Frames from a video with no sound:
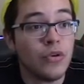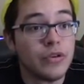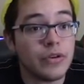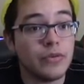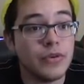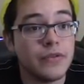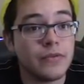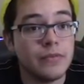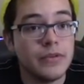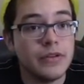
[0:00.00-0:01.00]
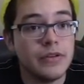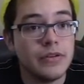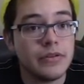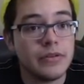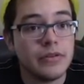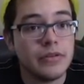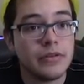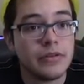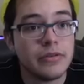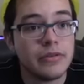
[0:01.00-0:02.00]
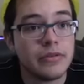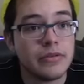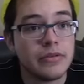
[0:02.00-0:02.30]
Get away from me, dude, dude.